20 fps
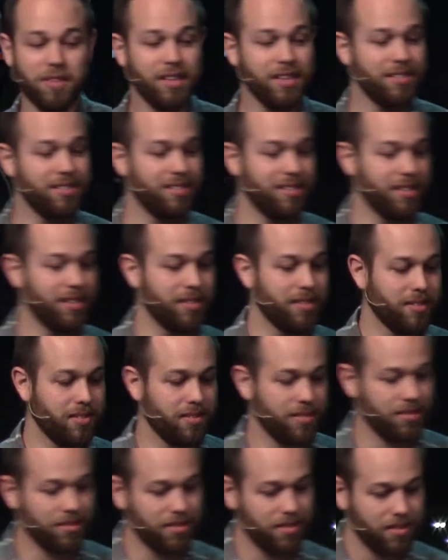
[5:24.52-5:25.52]
This
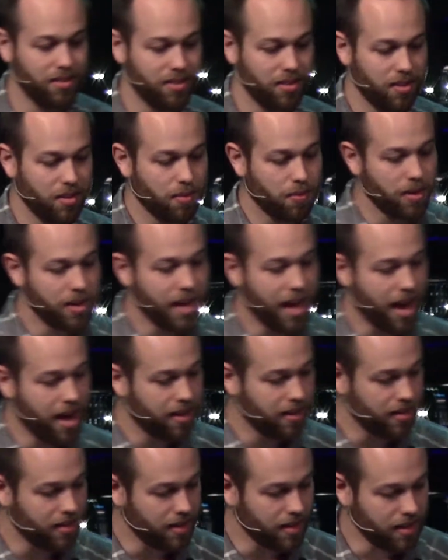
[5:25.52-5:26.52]
is the
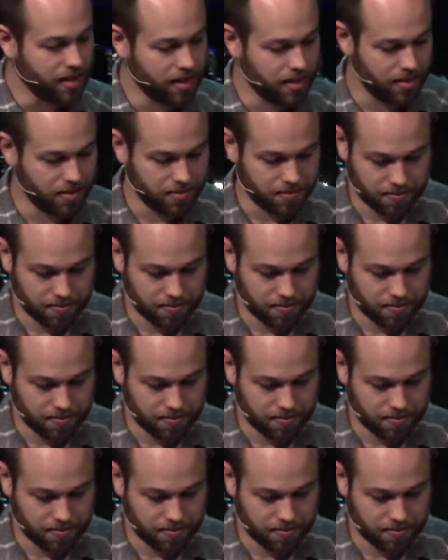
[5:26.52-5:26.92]
reality